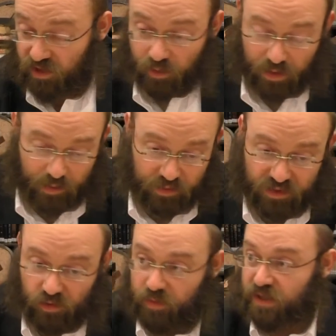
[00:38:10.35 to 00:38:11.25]
it to a baby, there's
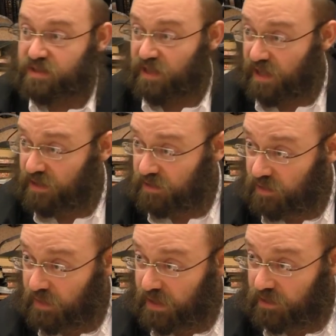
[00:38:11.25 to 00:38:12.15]
no Bechas Hanan to
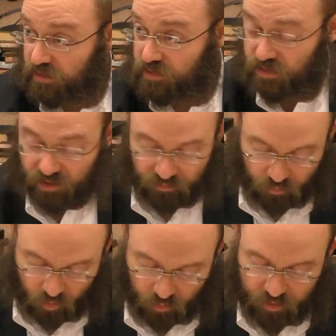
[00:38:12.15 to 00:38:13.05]
make. So
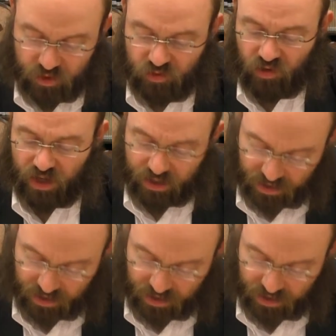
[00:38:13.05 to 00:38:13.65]
therefore, we should try to